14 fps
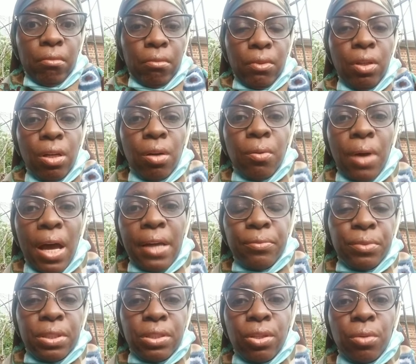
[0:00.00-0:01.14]
You know,
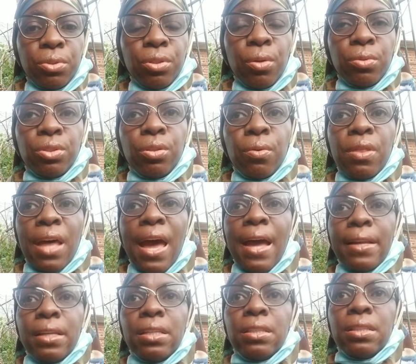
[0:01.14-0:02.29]
so
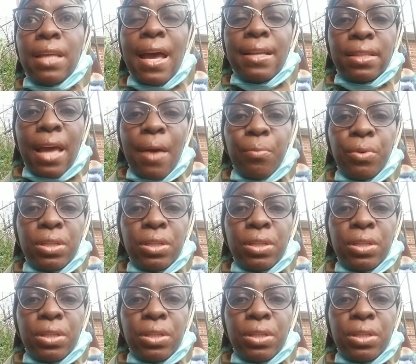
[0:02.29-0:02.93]
that